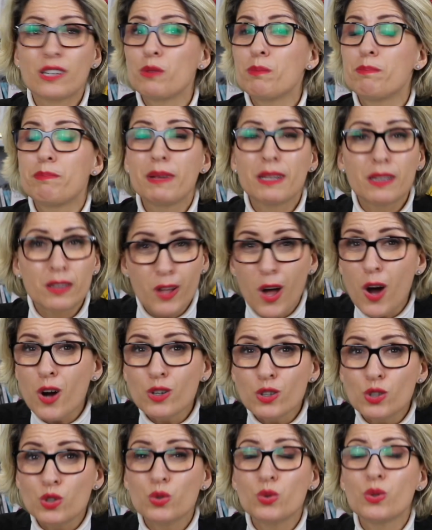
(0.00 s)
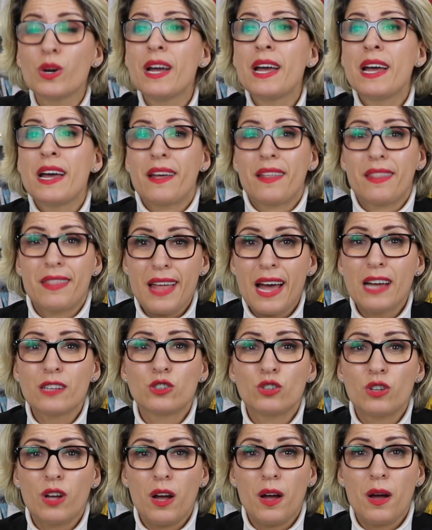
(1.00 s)
or belong to
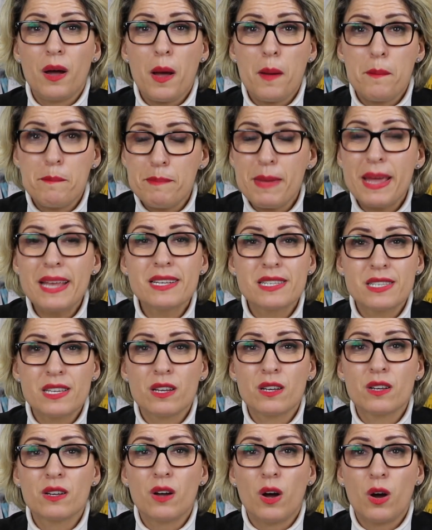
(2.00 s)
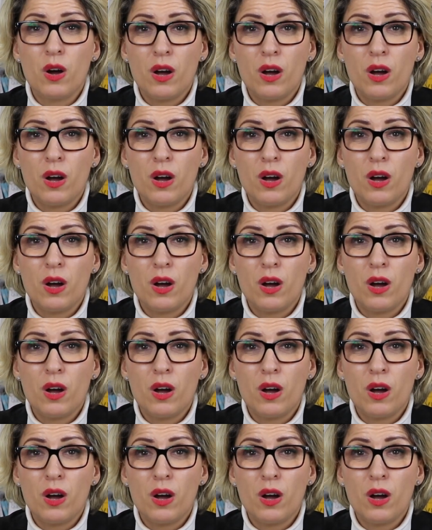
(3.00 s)
that amazing